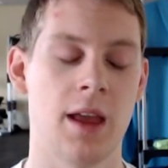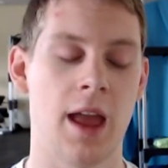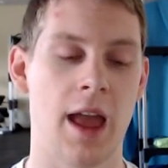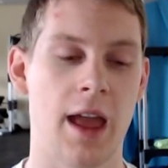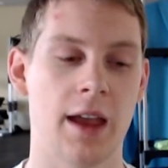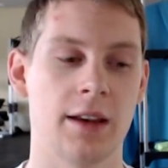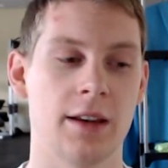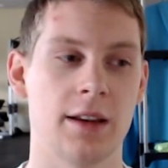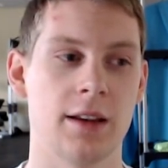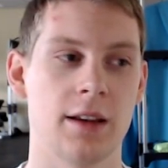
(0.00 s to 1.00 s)

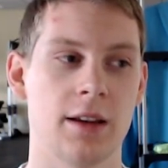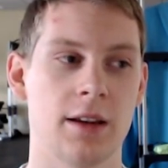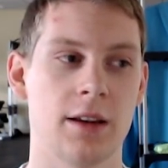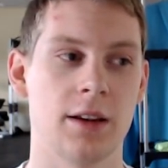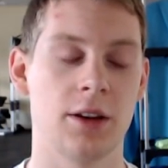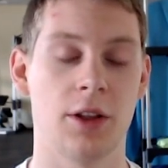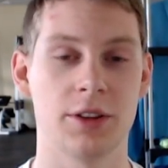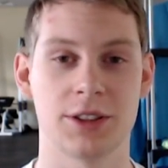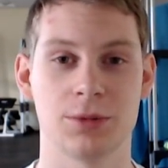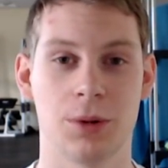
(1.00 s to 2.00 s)
And you know,
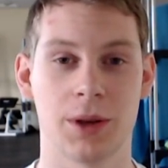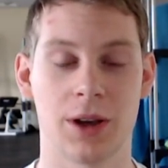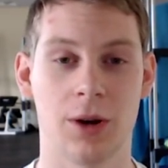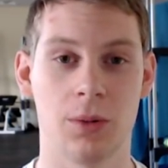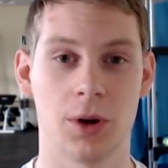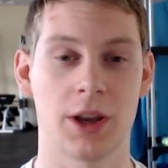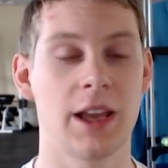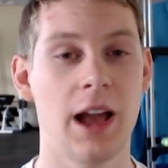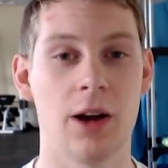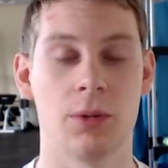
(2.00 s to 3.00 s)
this is what we call
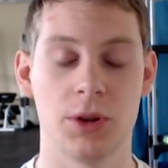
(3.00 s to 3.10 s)
working out.